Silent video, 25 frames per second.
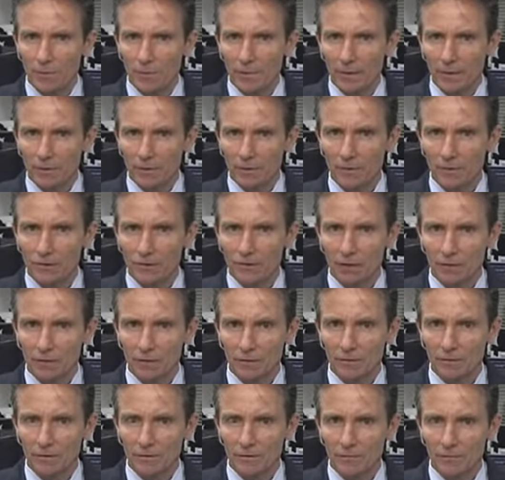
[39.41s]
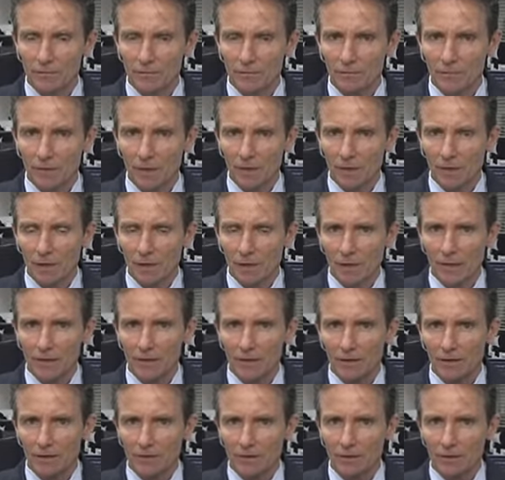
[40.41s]
There will be also some
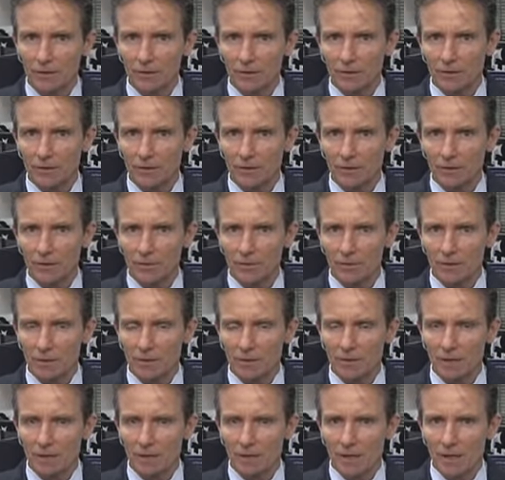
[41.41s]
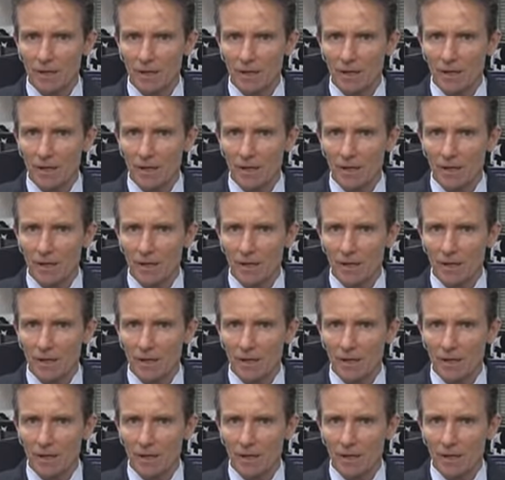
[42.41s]
high yield issuers.